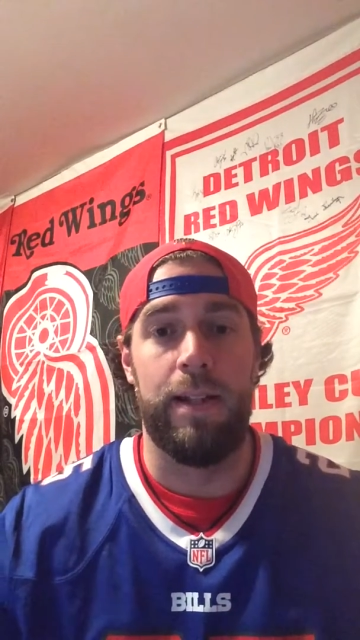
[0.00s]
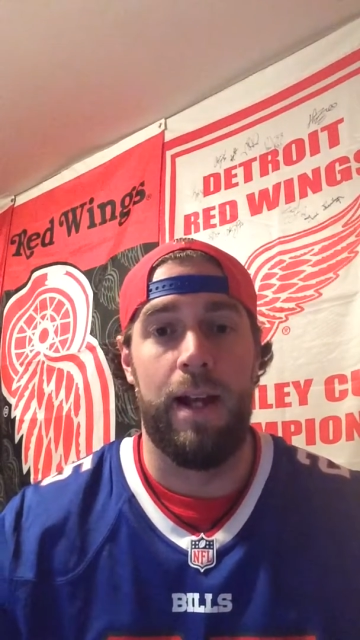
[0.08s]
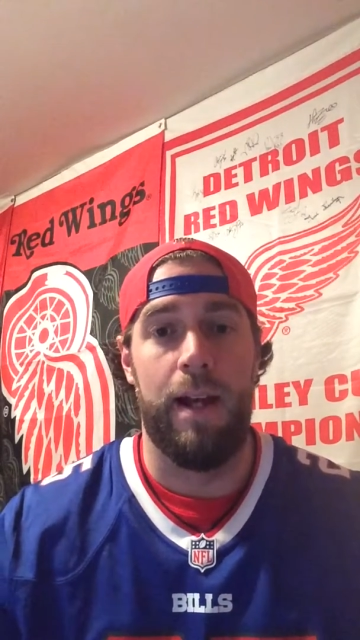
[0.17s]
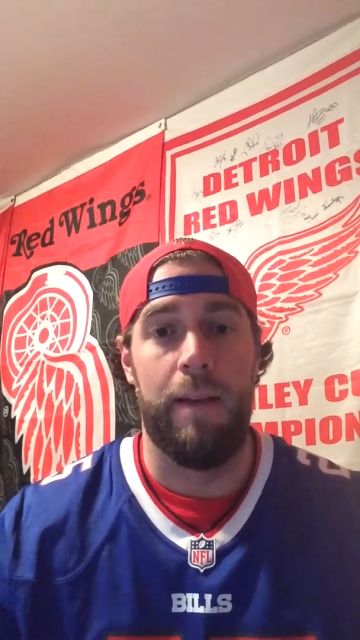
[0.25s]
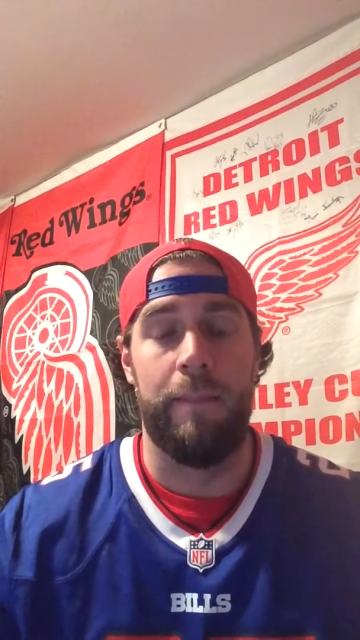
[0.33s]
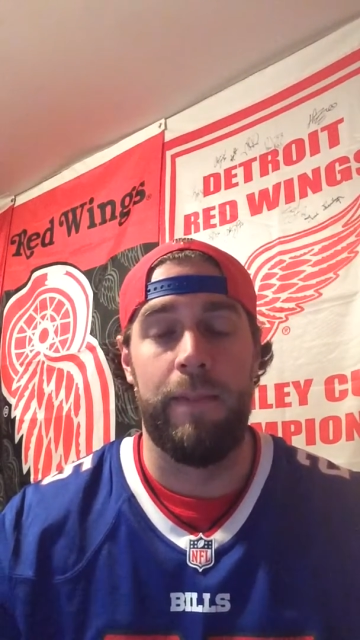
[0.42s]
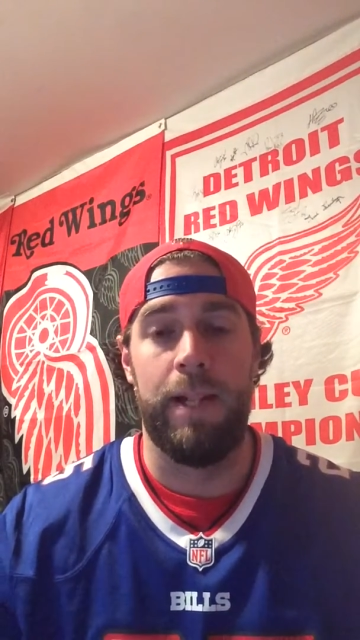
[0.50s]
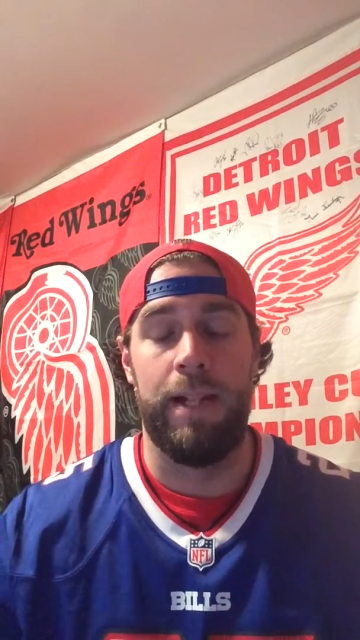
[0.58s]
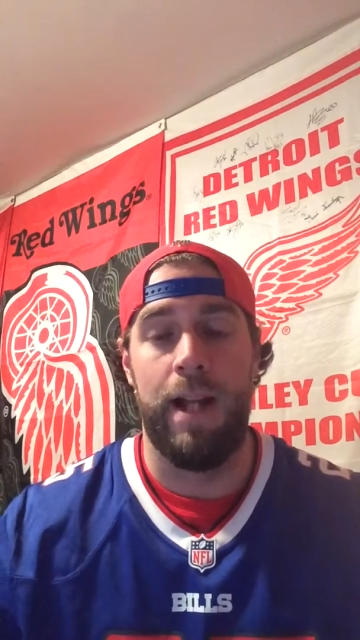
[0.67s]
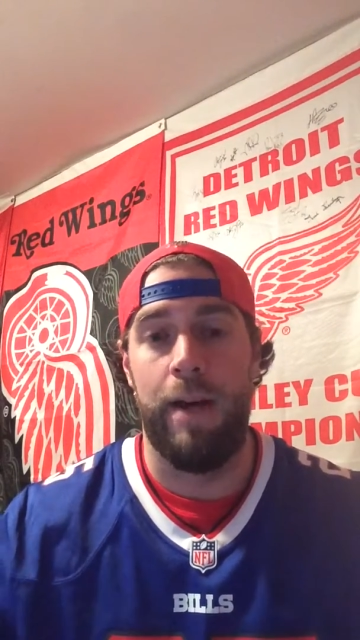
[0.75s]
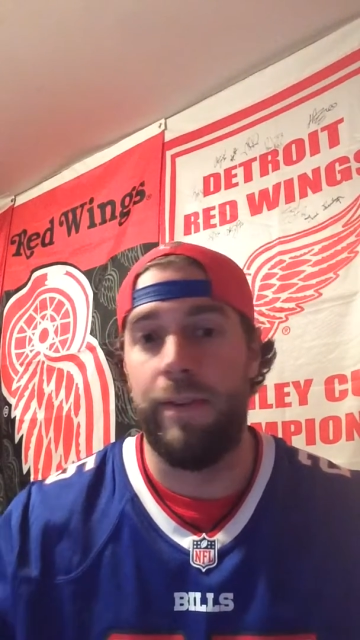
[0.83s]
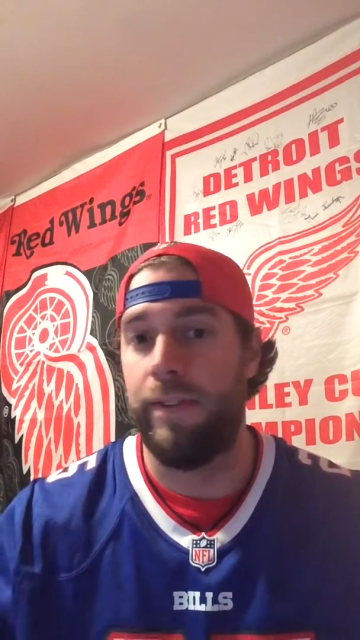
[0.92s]
and
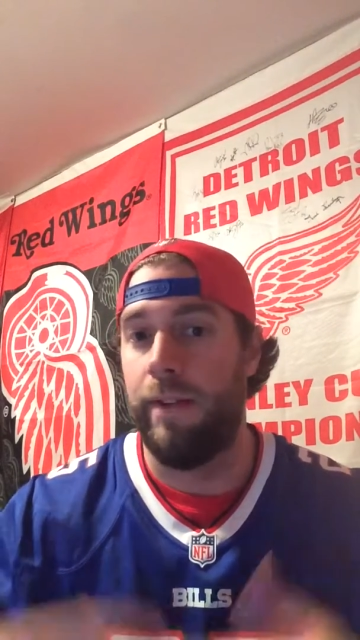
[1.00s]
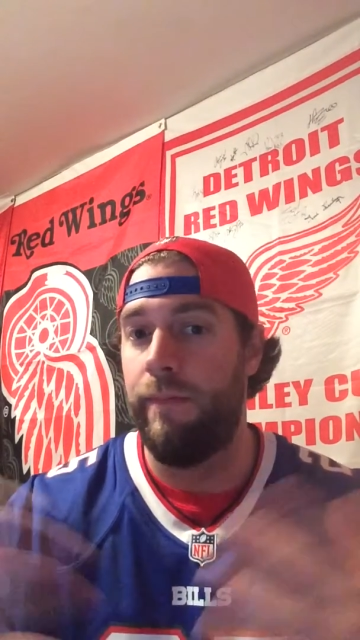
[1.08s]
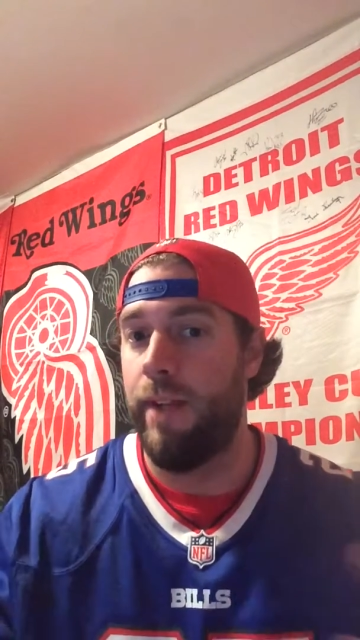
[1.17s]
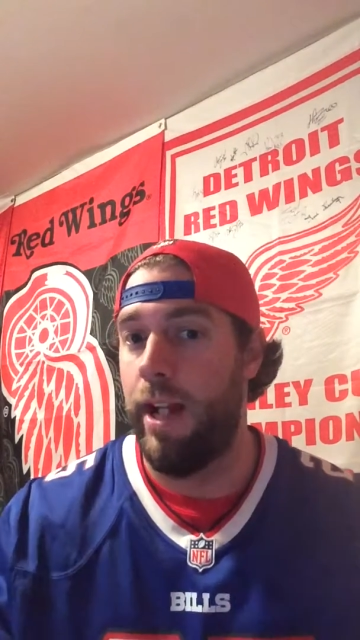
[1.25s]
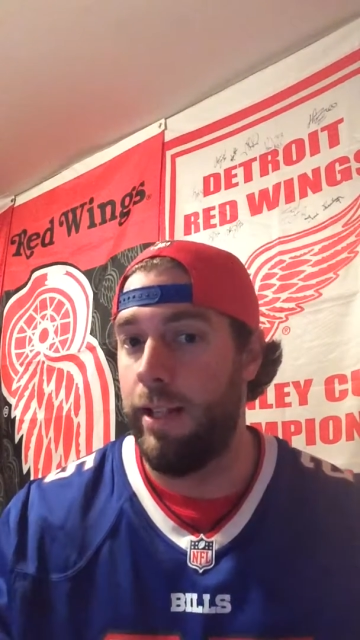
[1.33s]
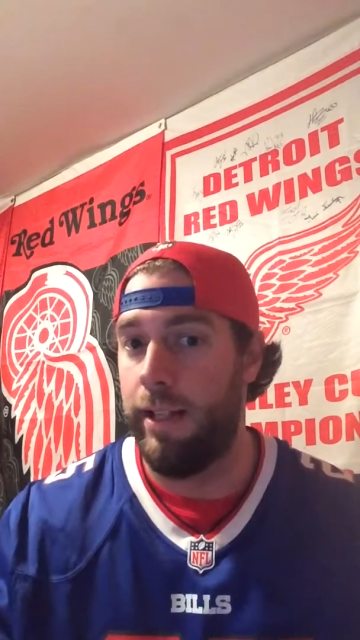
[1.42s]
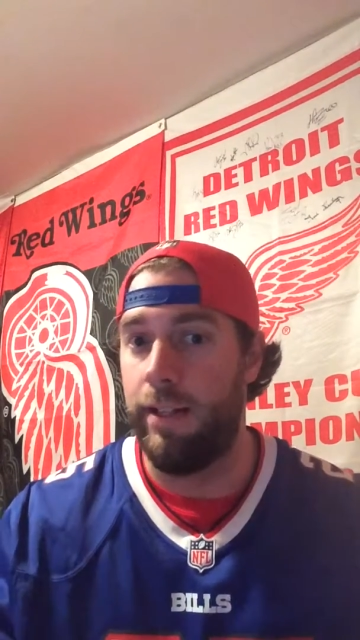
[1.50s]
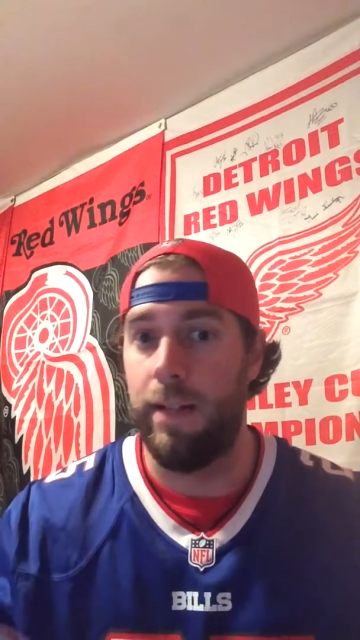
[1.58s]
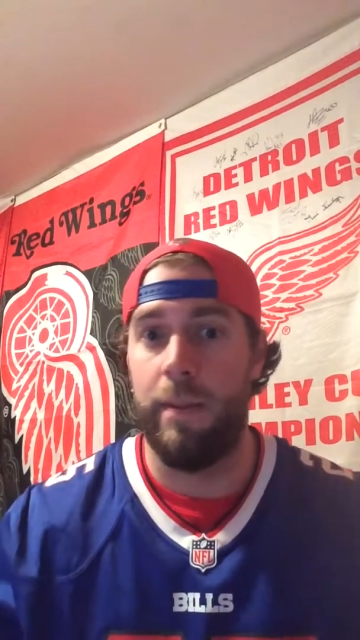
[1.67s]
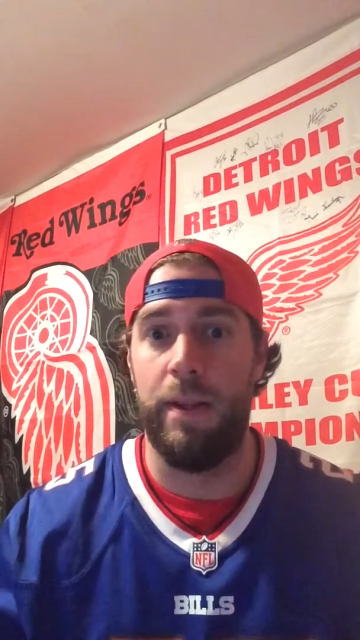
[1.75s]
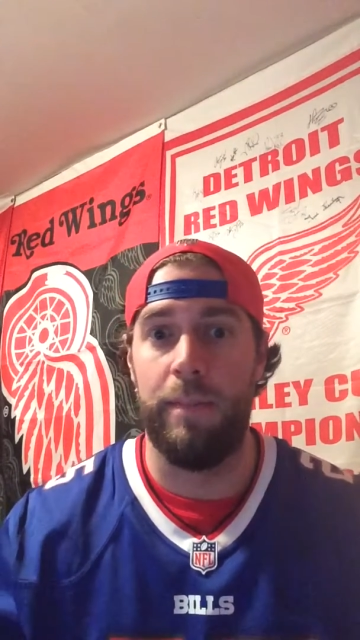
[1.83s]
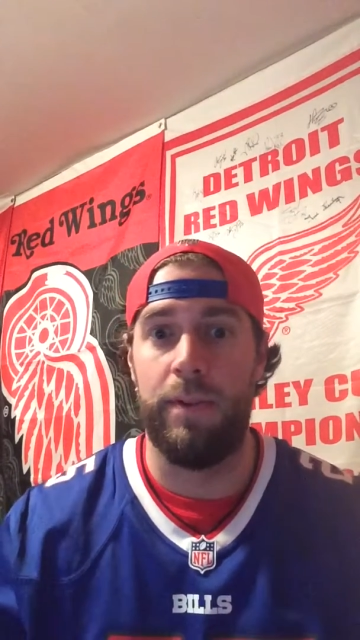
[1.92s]
now is unveiling some
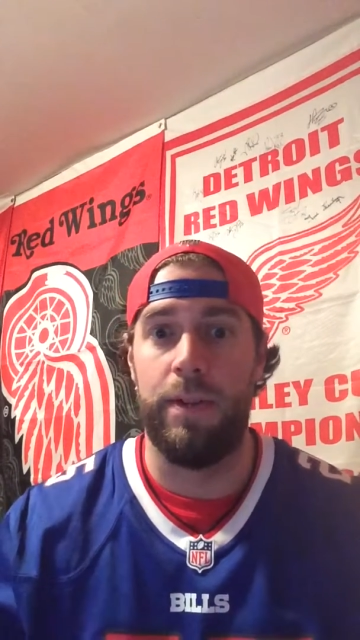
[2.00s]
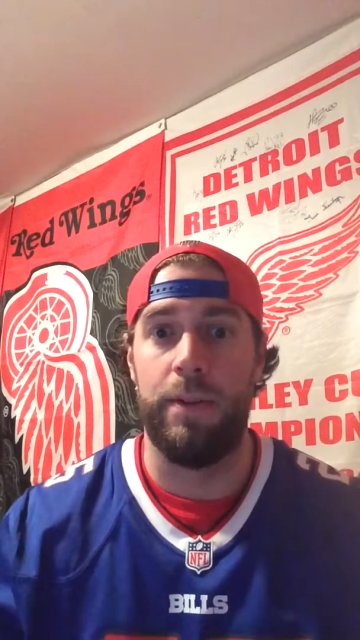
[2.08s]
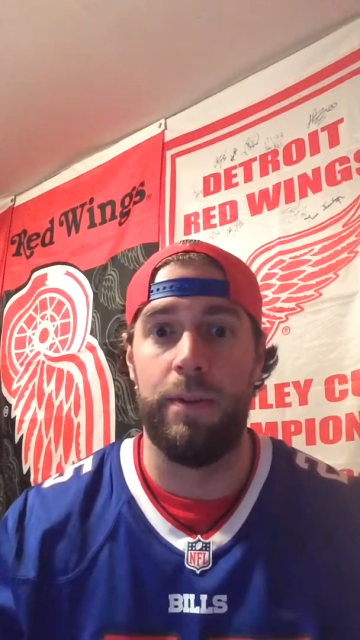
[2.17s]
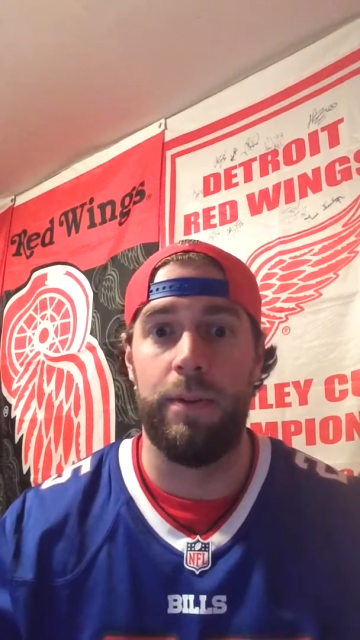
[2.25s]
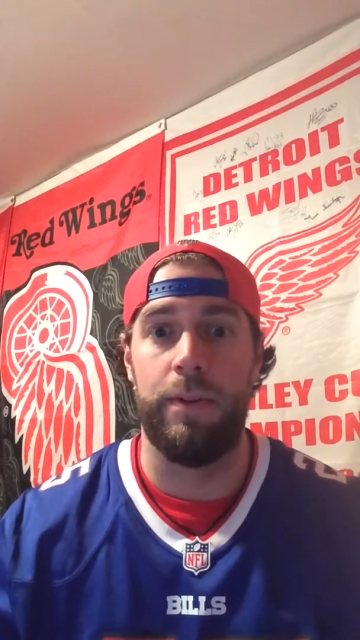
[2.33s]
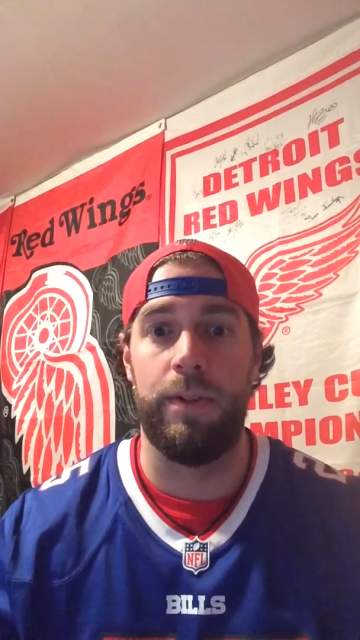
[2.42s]
of them to